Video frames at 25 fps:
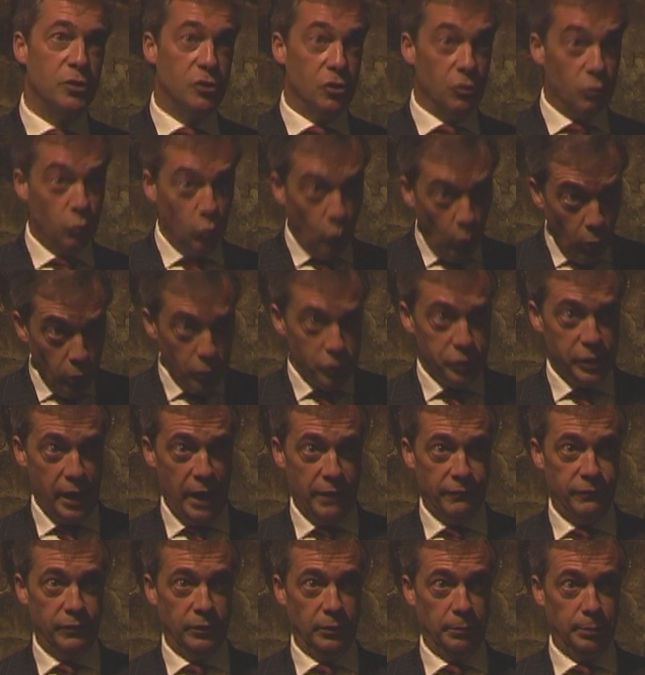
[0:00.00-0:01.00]
towards
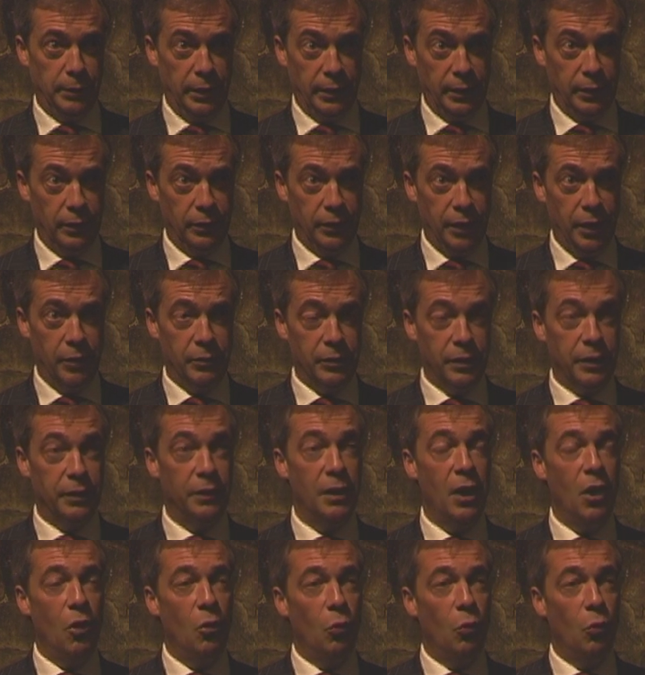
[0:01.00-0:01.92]
that full political union,